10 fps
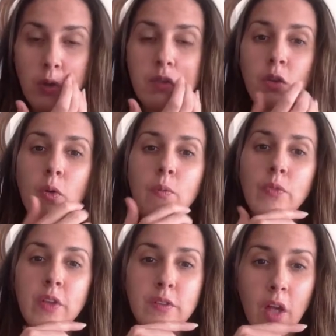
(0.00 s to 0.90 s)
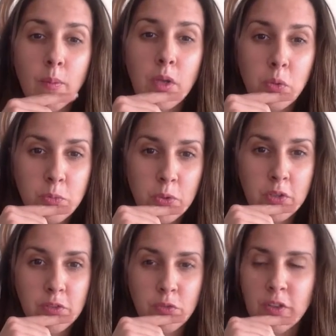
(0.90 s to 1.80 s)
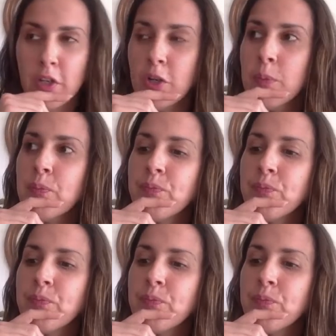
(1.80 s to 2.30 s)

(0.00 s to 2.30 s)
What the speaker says: So the insomnia was pretty severe.